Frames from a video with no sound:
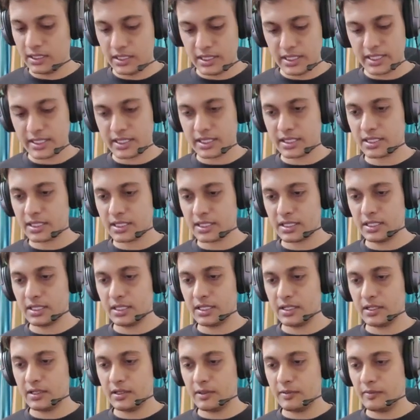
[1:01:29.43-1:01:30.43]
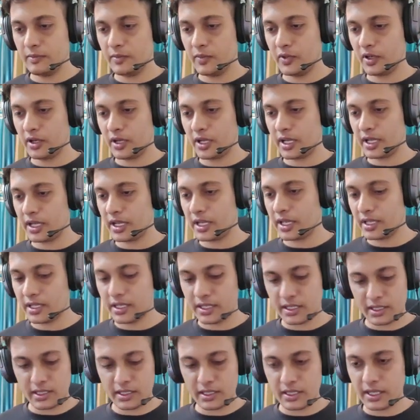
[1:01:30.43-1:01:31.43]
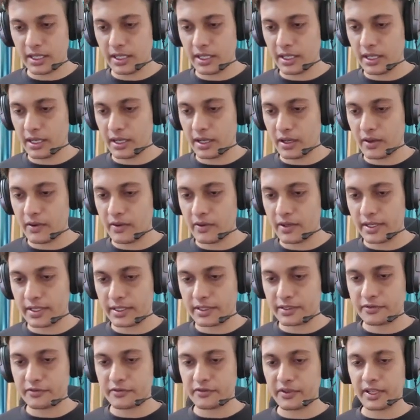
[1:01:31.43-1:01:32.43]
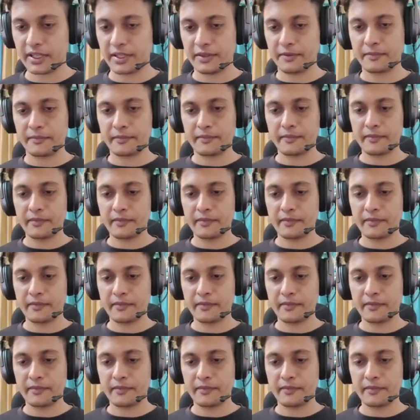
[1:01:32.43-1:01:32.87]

Let's put it here, and now it's fine.